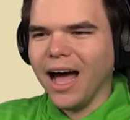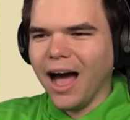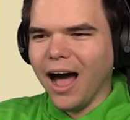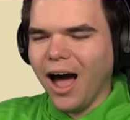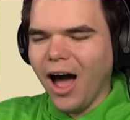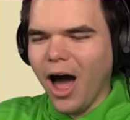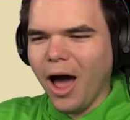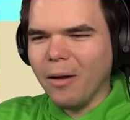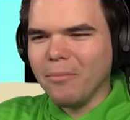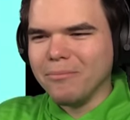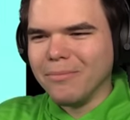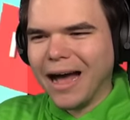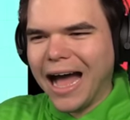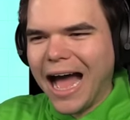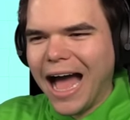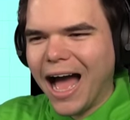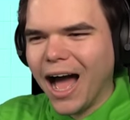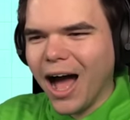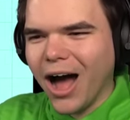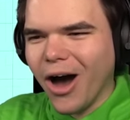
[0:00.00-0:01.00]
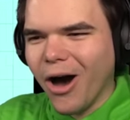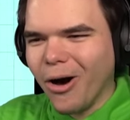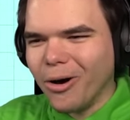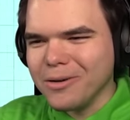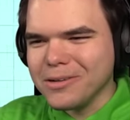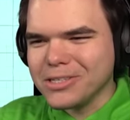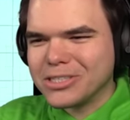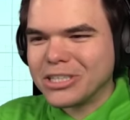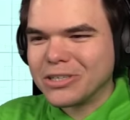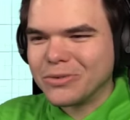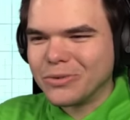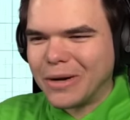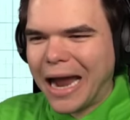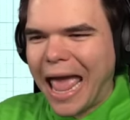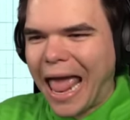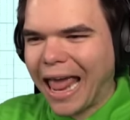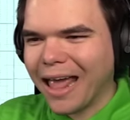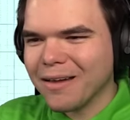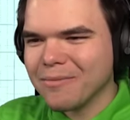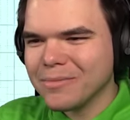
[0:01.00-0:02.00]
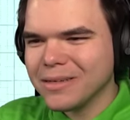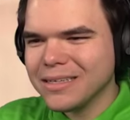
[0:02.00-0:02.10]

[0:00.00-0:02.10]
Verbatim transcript: Oh on my, my God, own God. trap.